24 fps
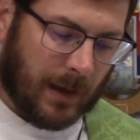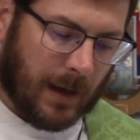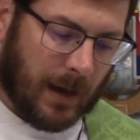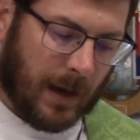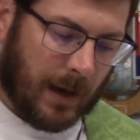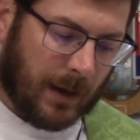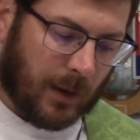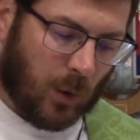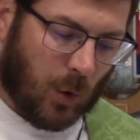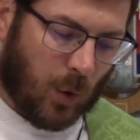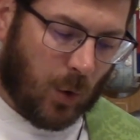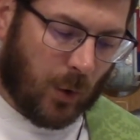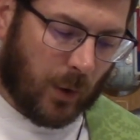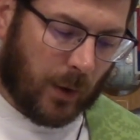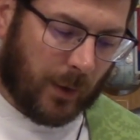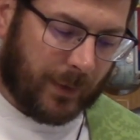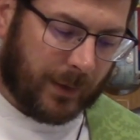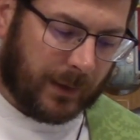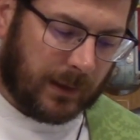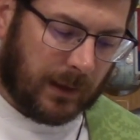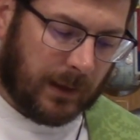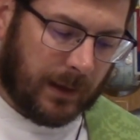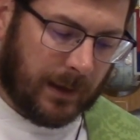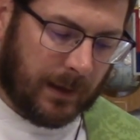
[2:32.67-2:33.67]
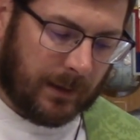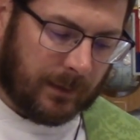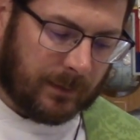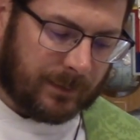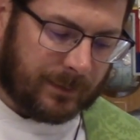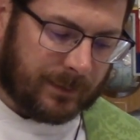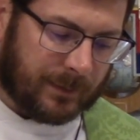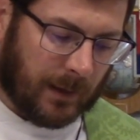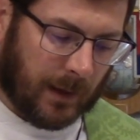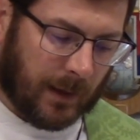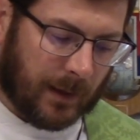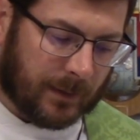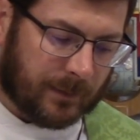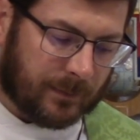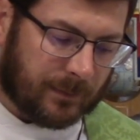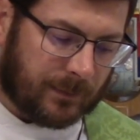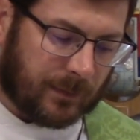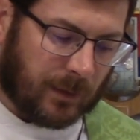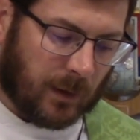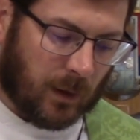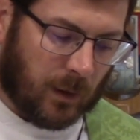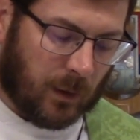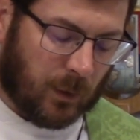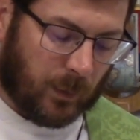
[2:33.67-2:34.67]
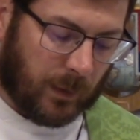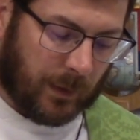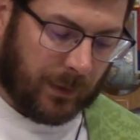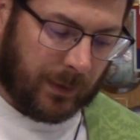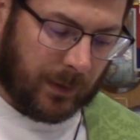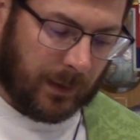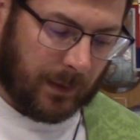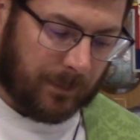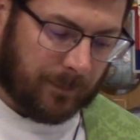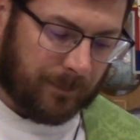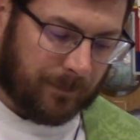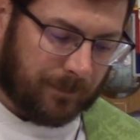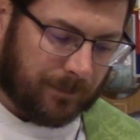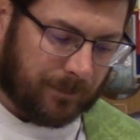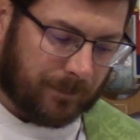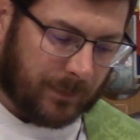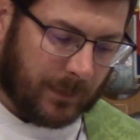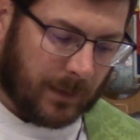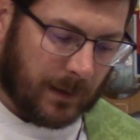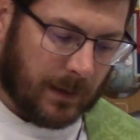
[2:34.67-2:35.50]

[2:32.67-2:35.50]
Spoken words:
and all the king's sons go with him.